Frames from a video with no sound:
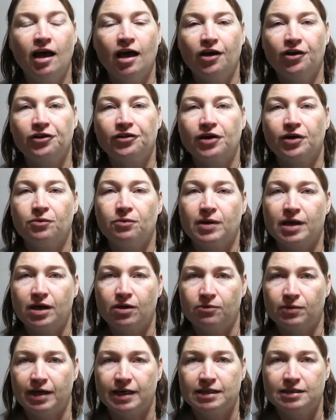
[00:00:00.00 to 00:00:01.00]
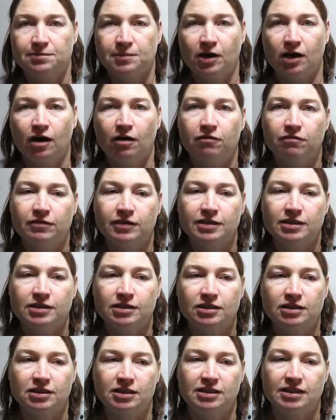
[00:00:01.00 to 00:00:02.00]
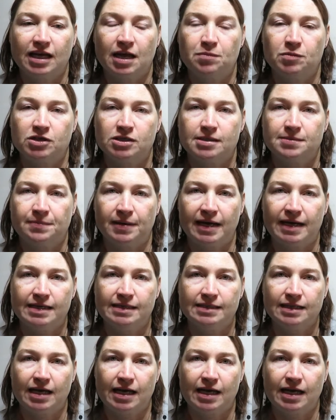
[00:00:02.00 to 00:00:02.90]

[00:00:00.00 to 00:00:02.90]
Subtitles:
because I rearranged my office just to get more space,